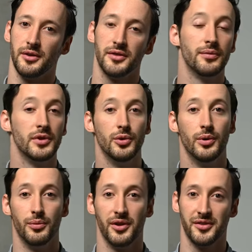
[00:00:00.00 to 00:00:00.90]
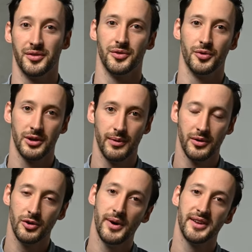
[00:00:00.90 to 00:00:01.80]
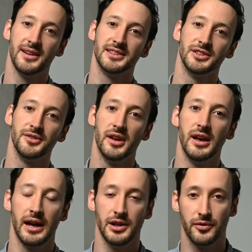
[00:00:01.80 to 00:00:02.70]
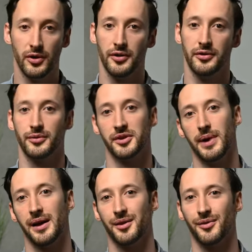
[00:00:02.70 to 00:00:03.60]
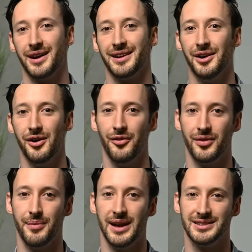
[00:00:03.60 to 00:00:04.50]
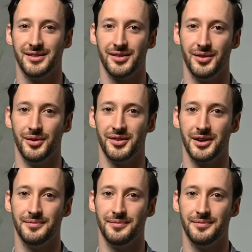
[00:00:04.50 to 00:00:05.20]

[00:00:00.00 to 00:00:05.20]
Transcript: else. You wouldn't want someone talking about your medical issues, and you've got to respect the right of the patients also.